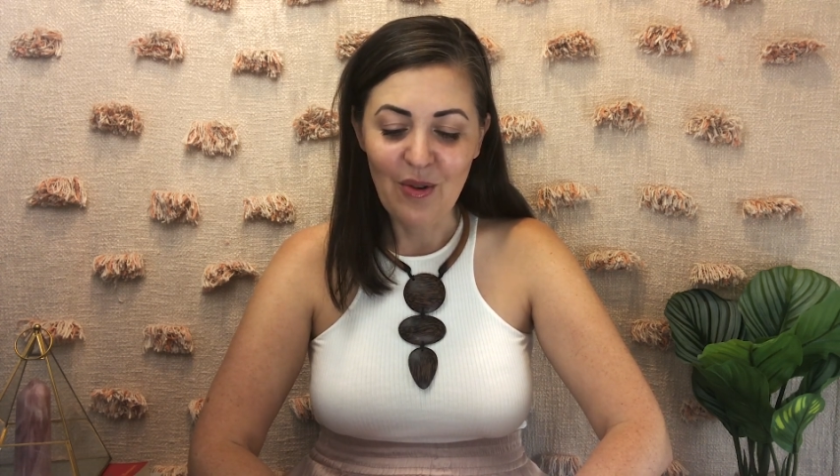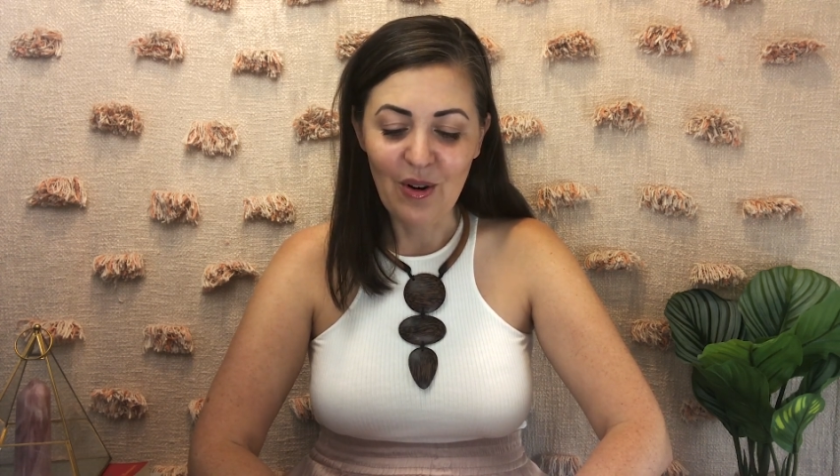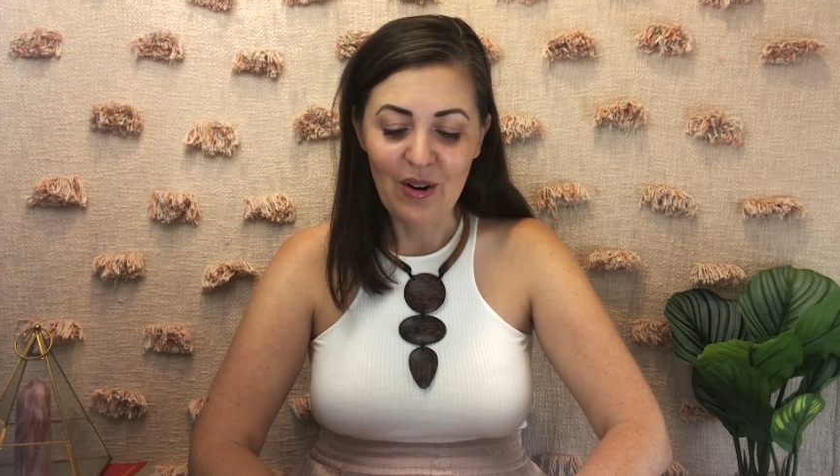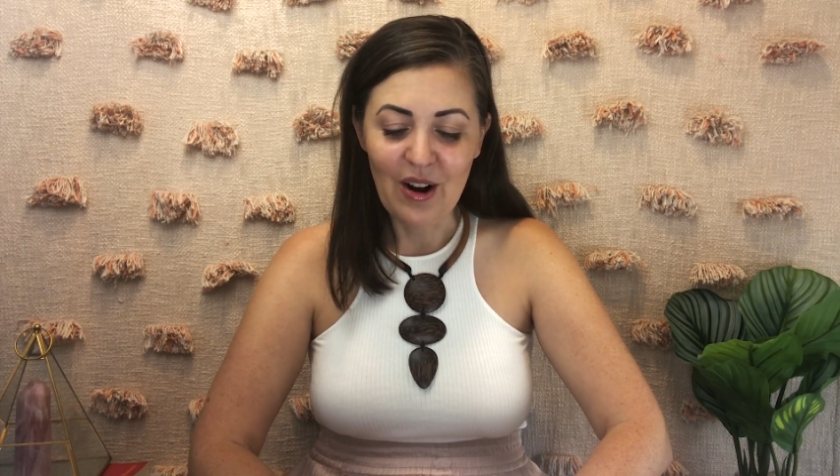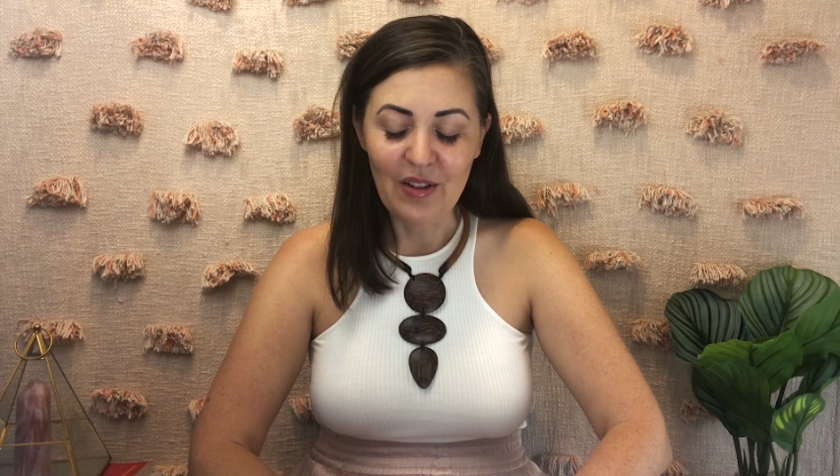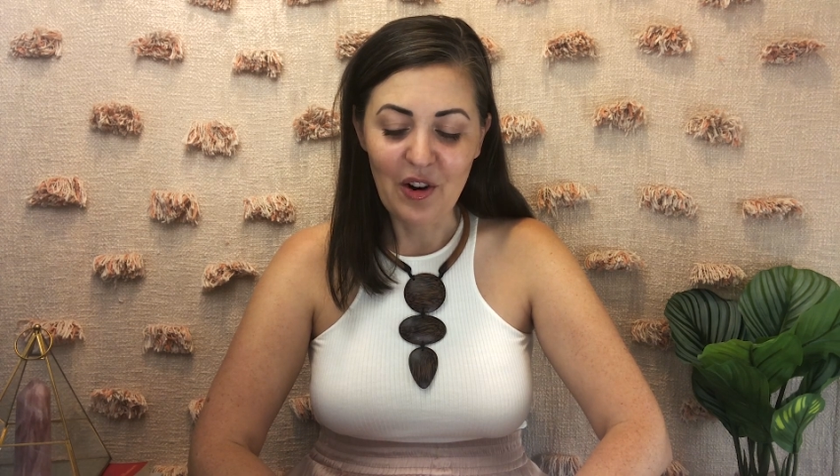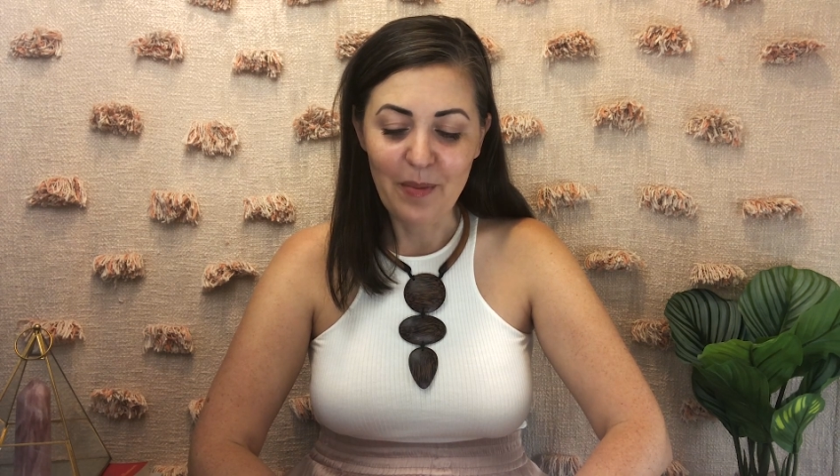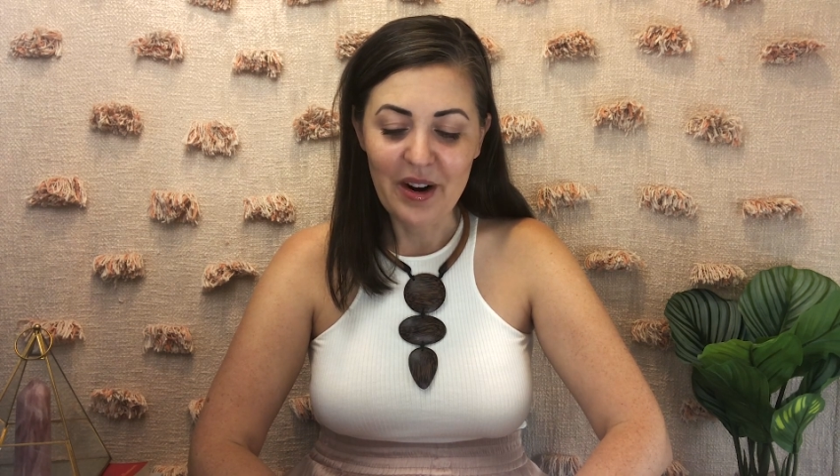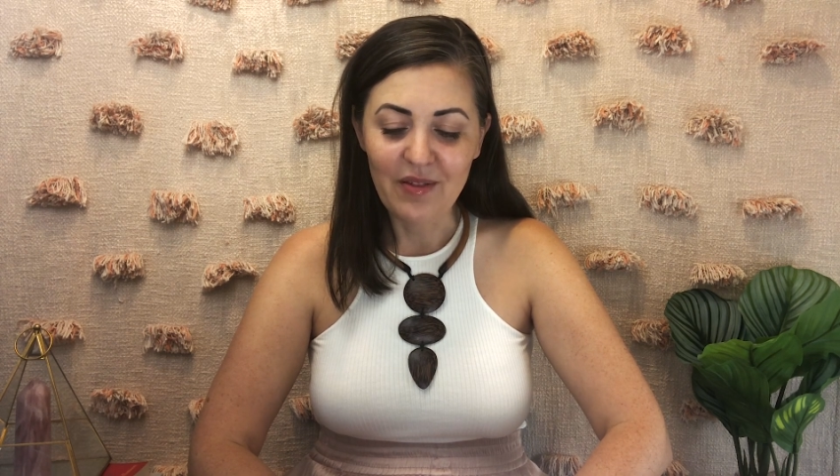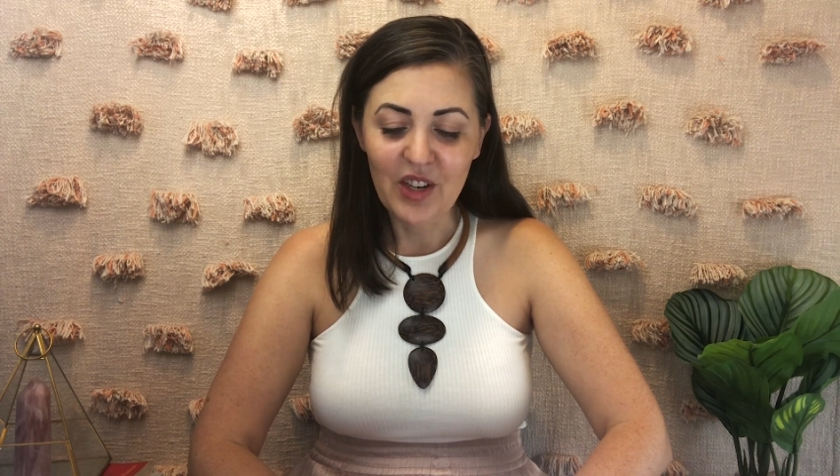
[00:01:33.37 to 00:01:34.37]
or a
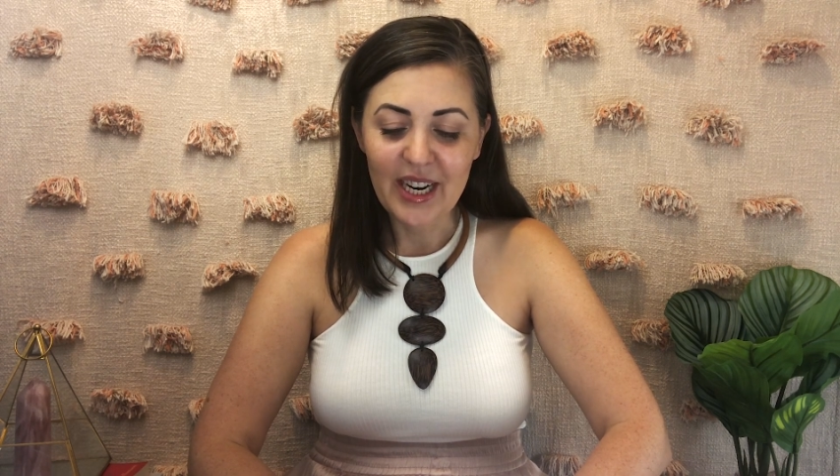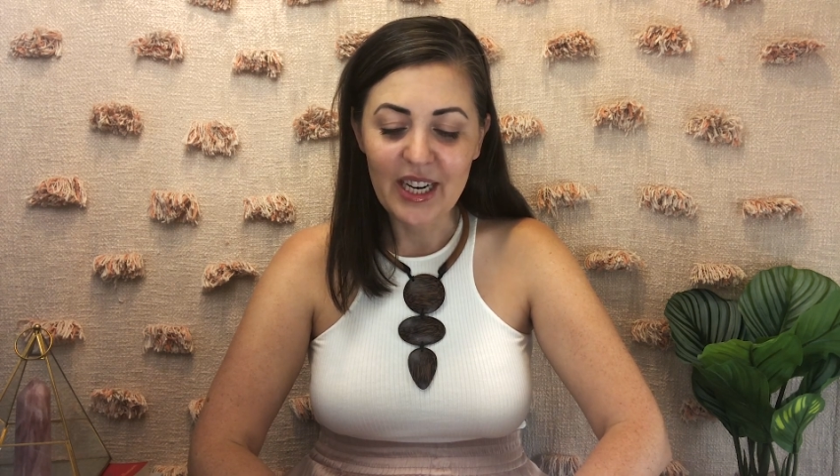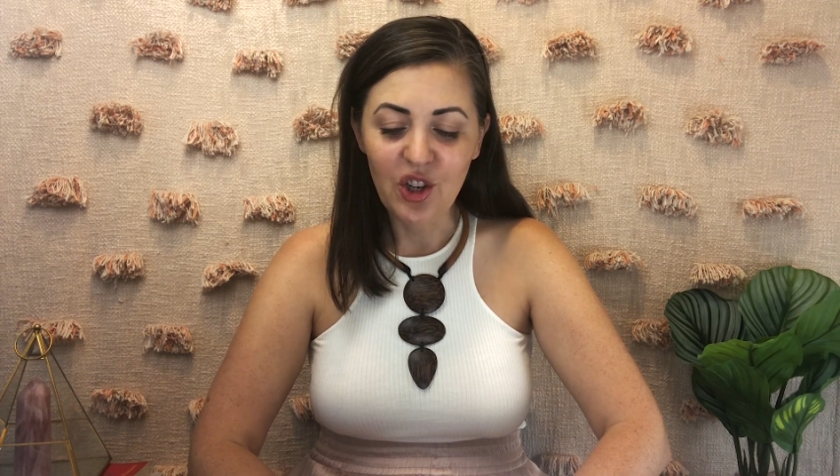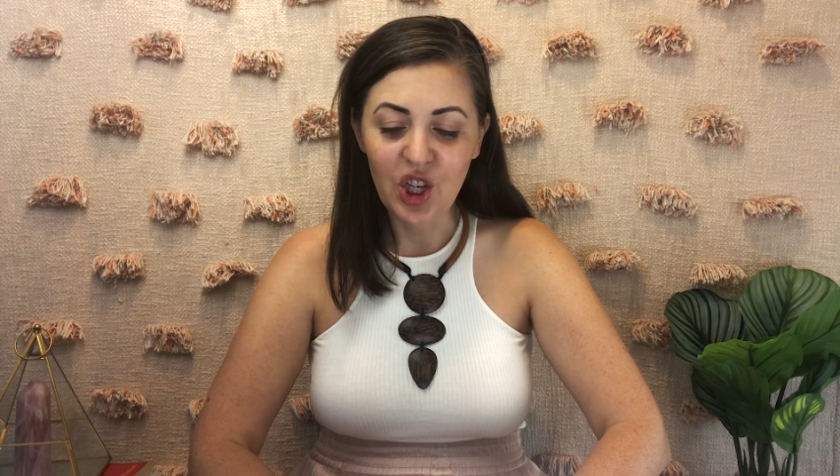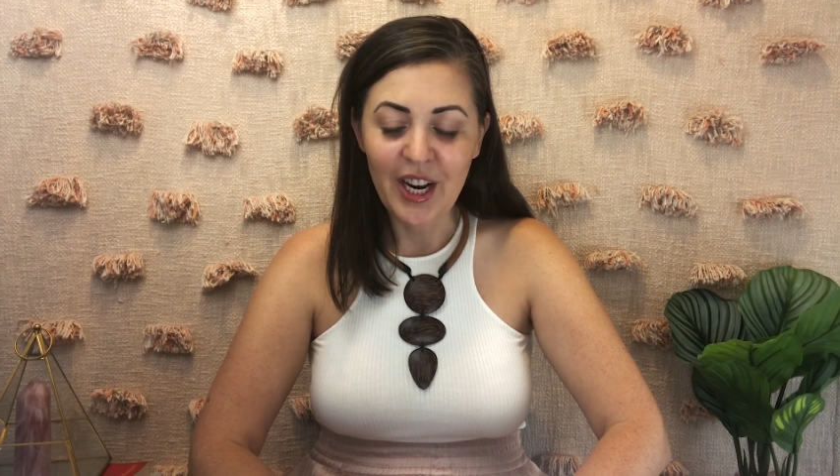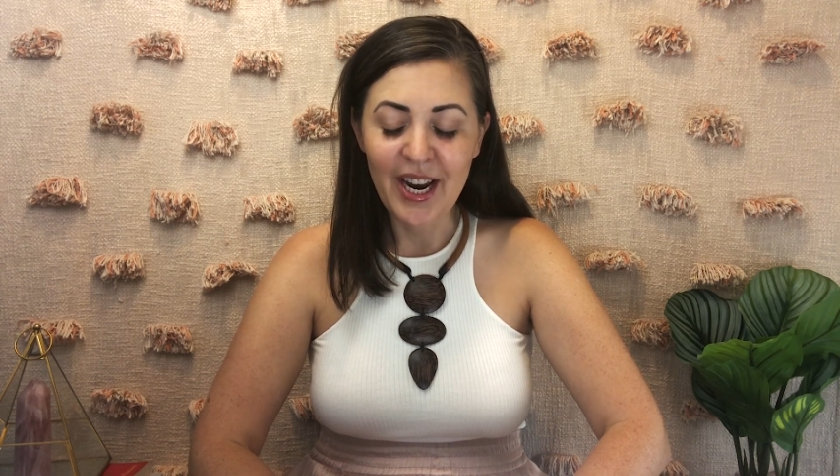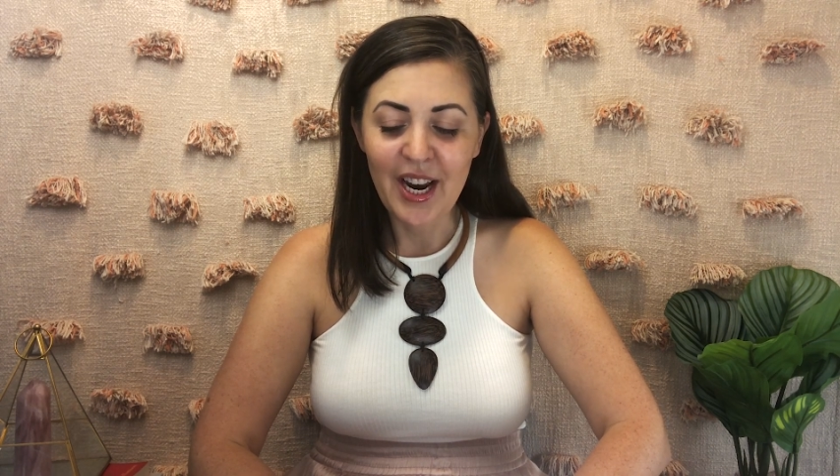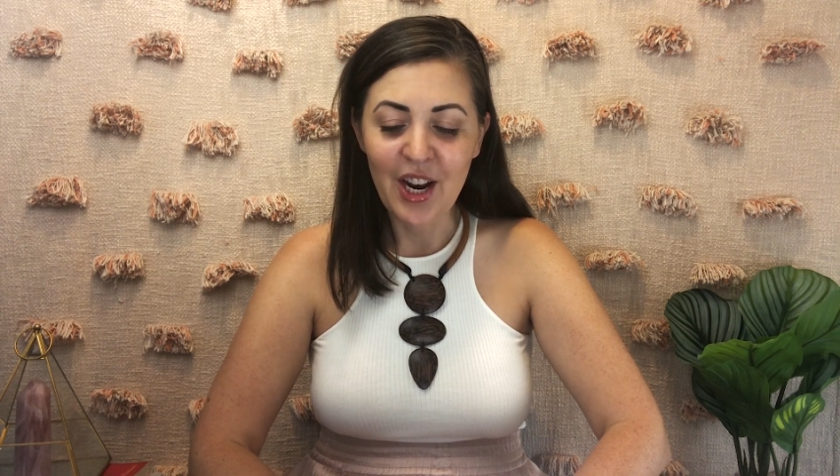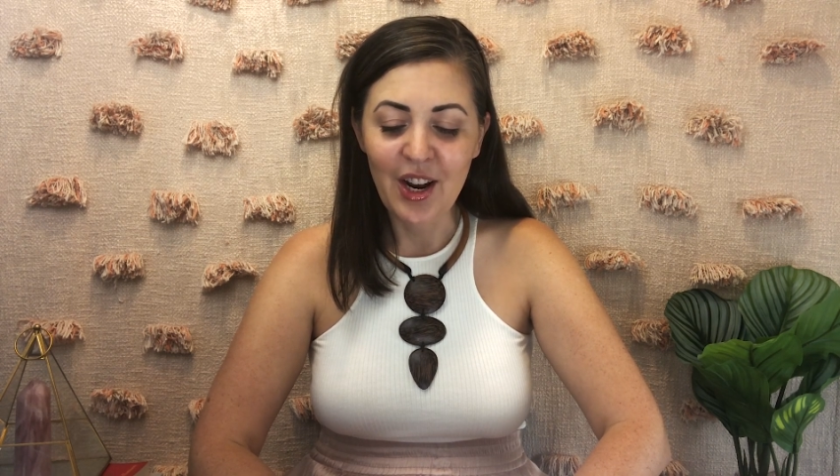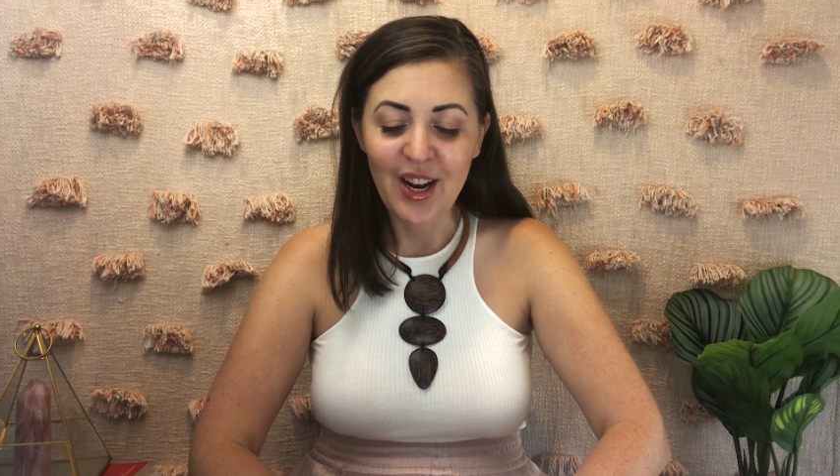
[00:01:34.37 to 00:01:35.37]
little bit of
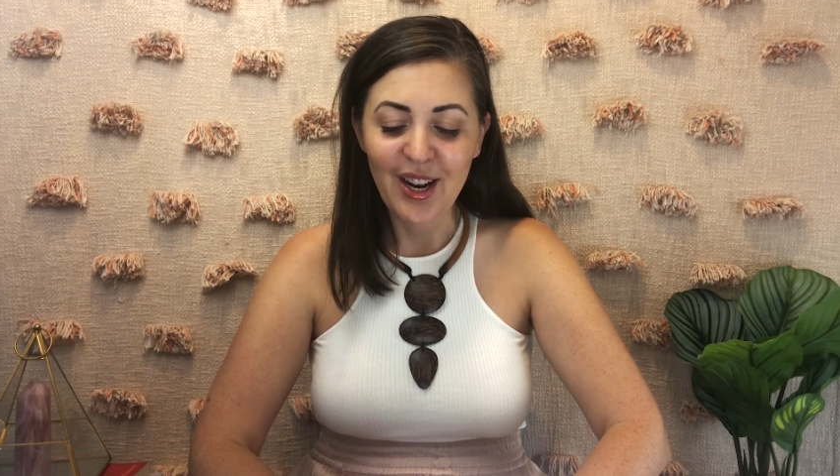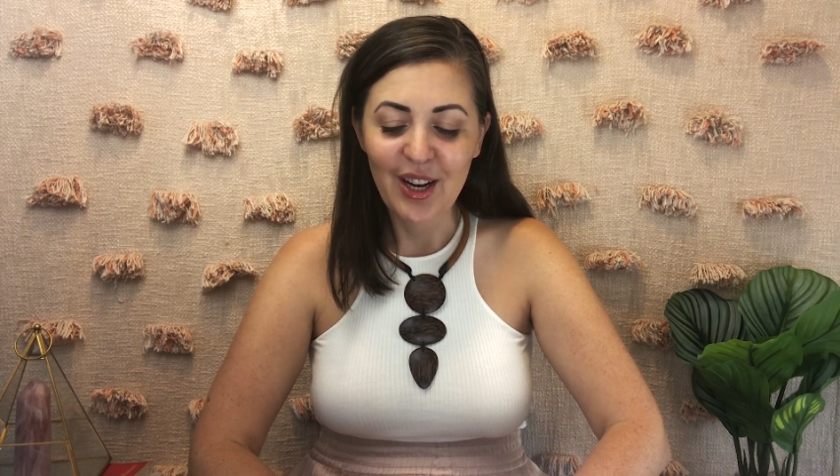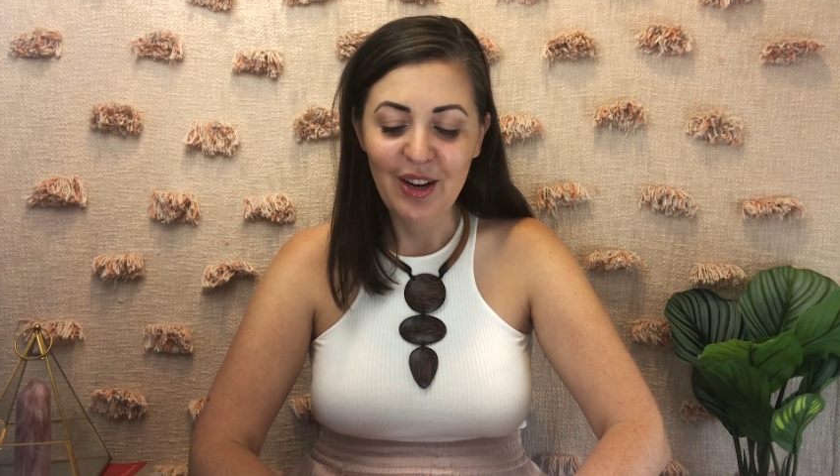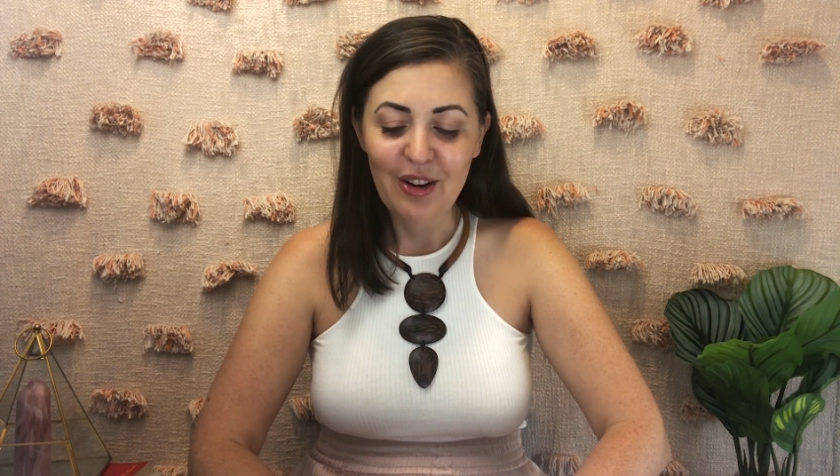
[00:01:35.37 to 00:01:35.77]
tension.